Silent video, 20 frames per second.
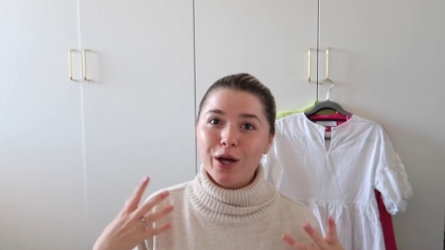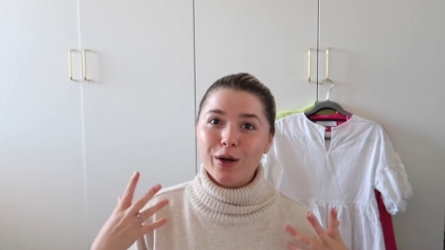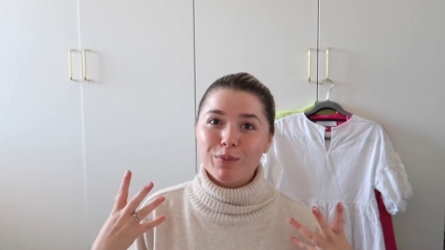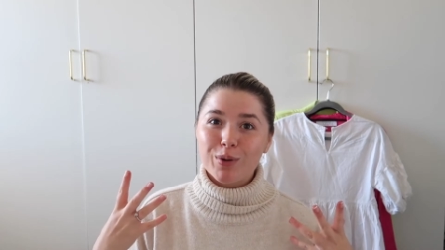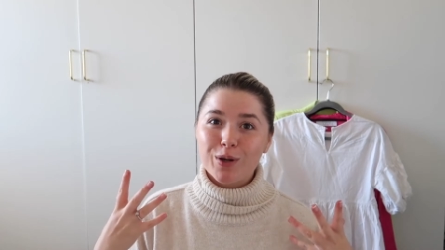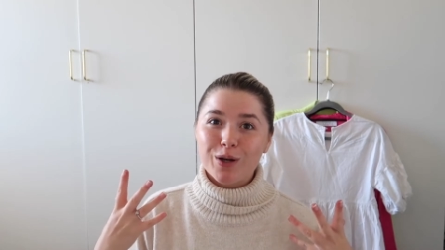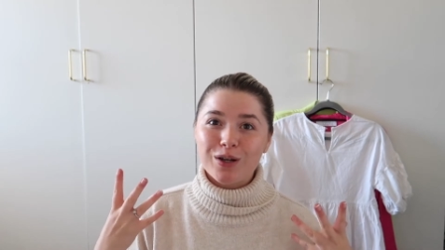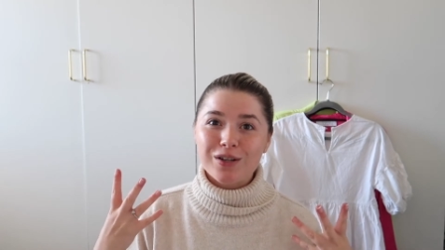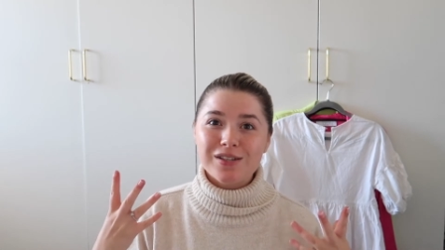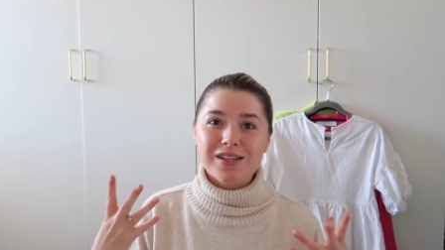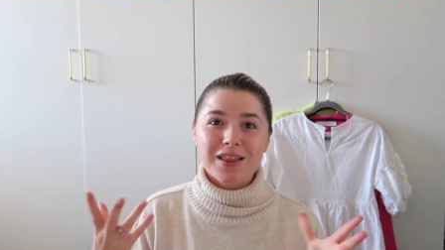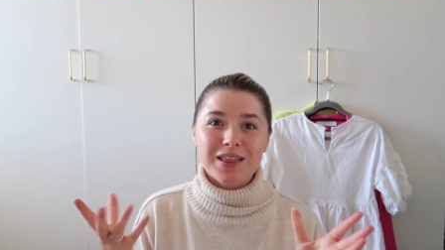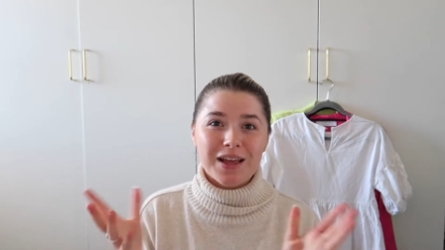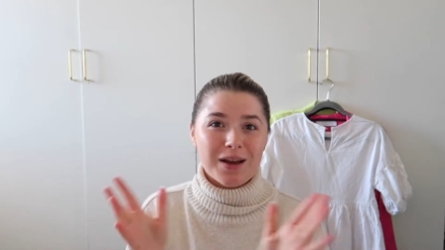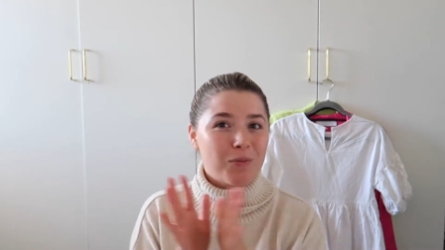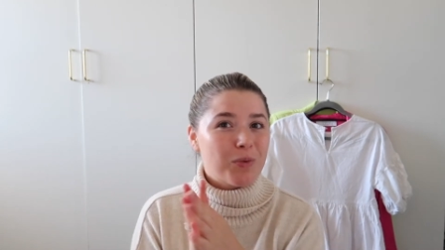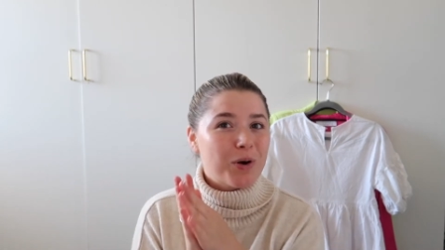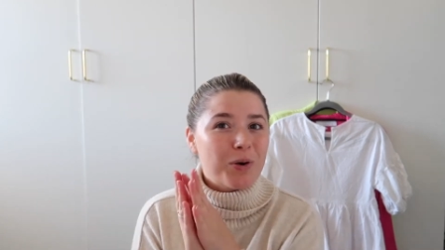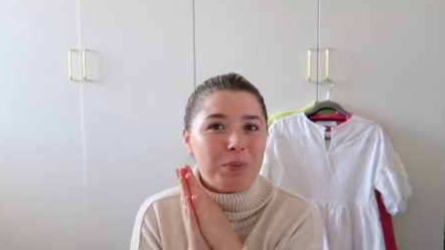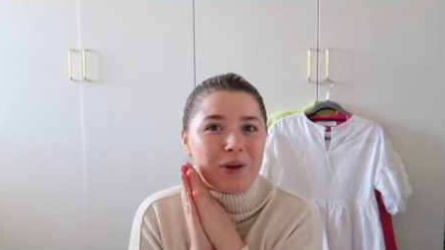because they
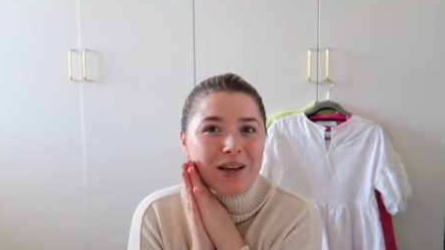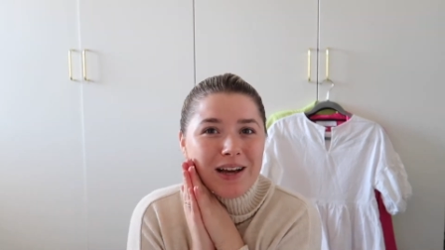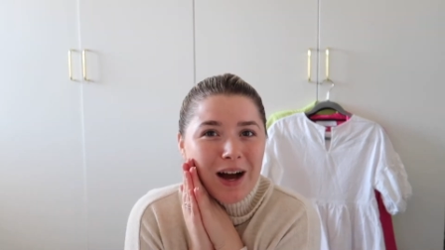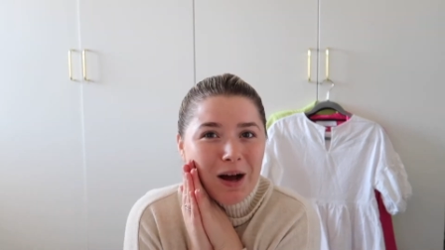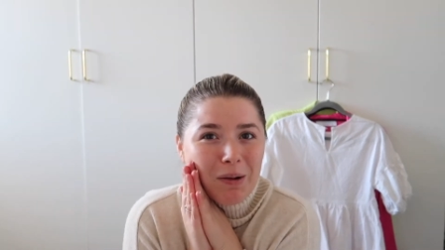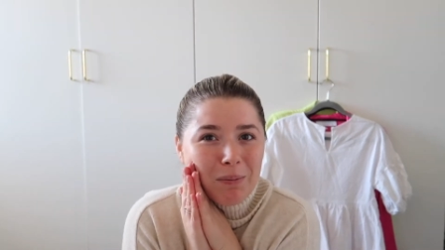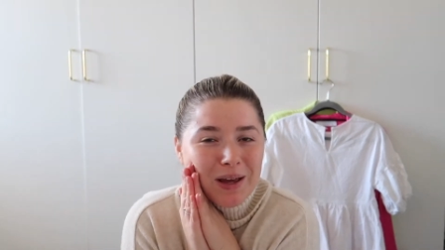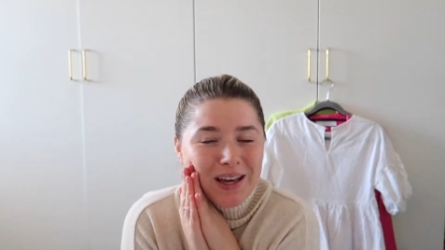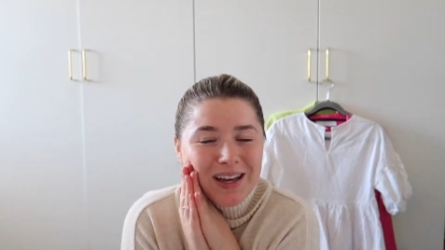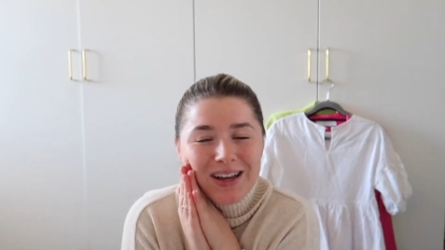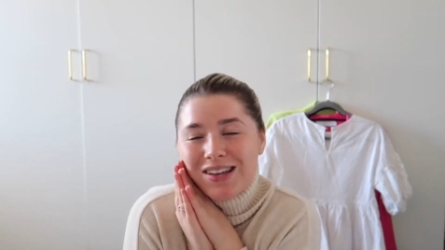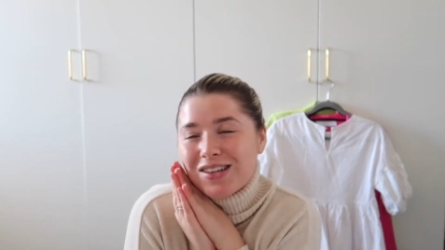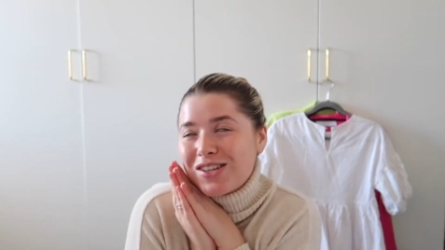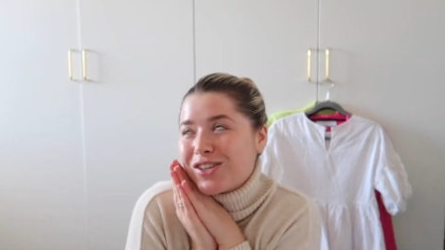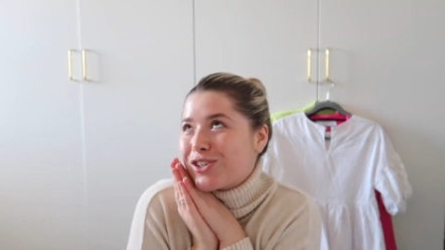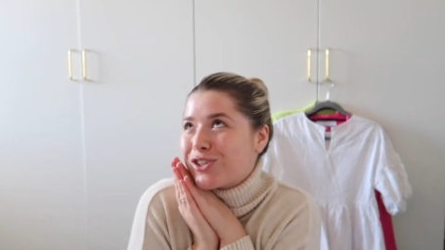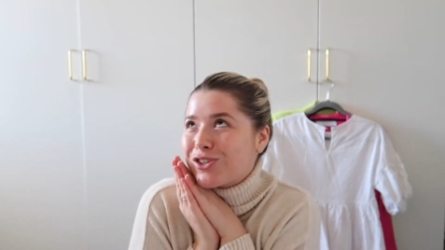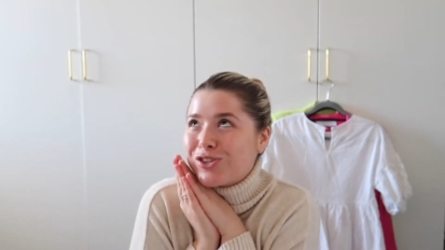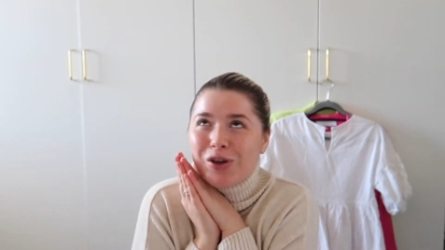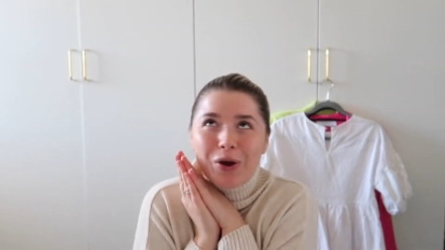will be coming
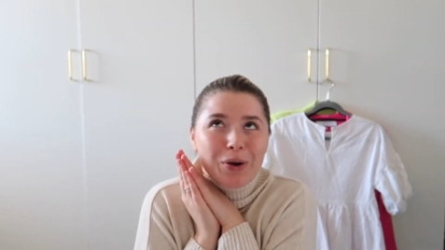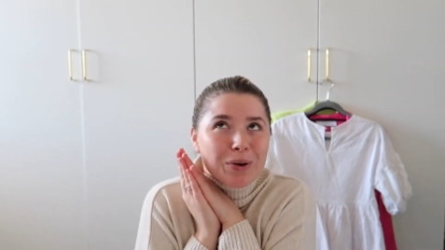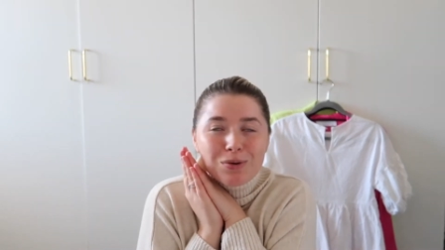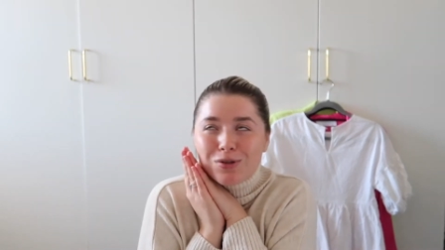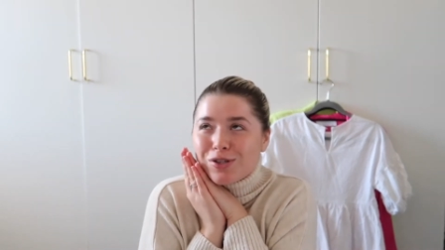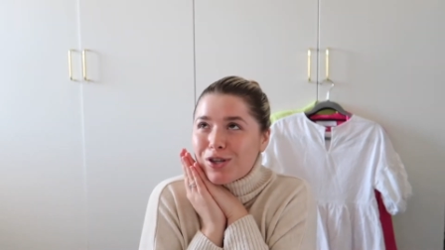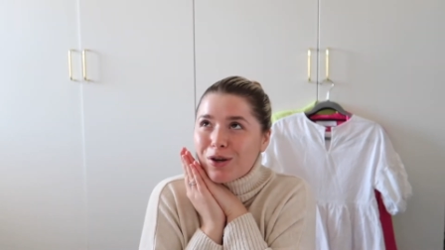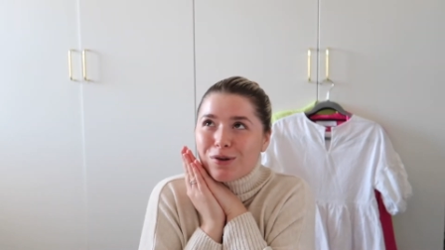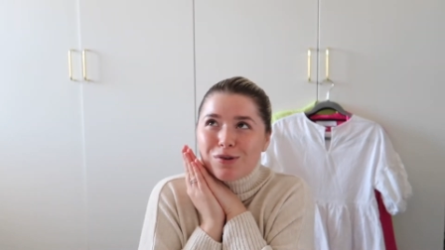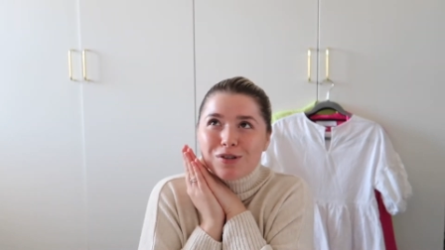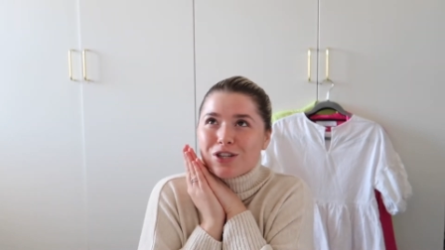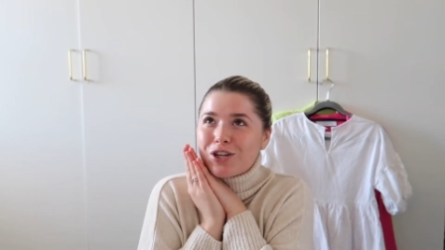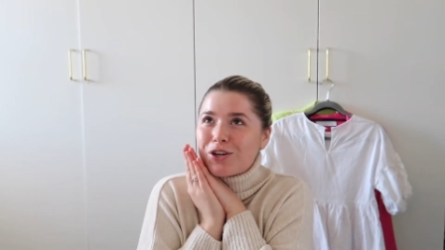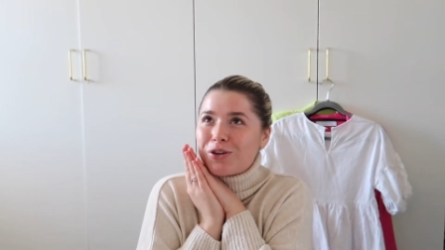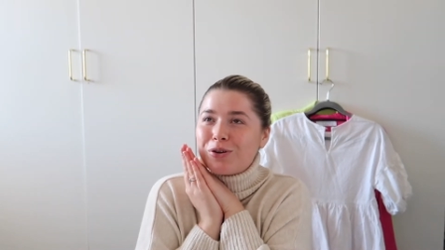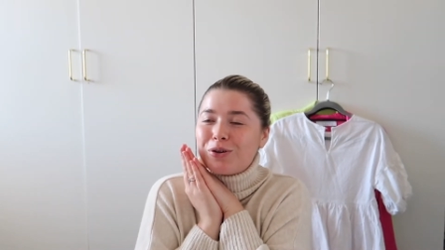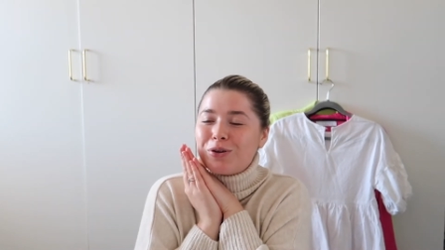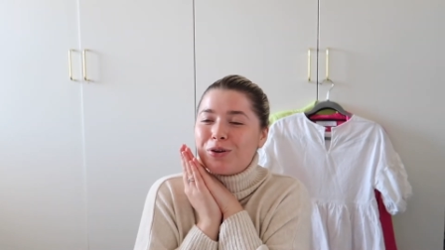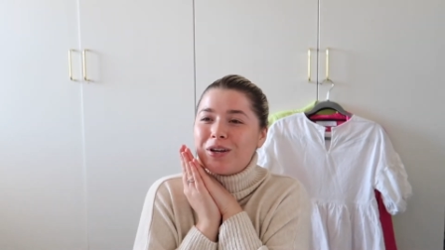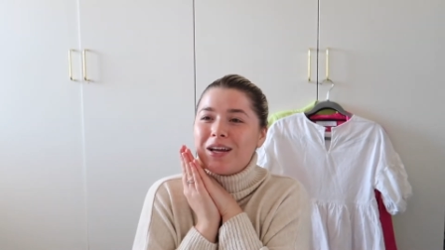so
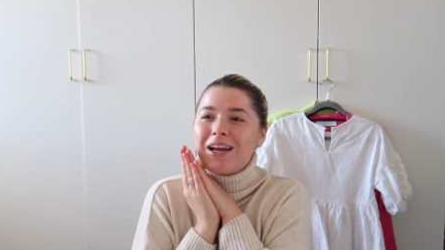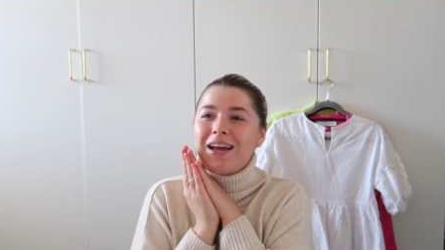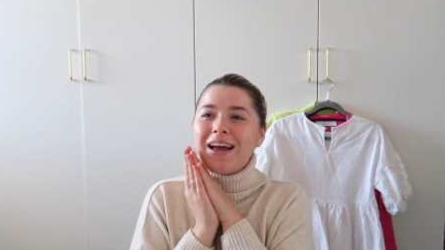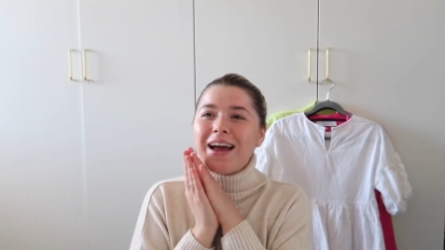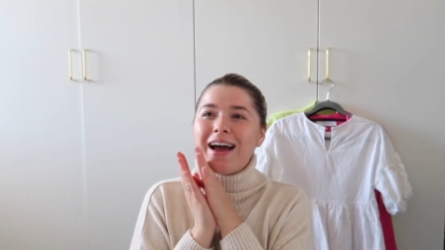soon,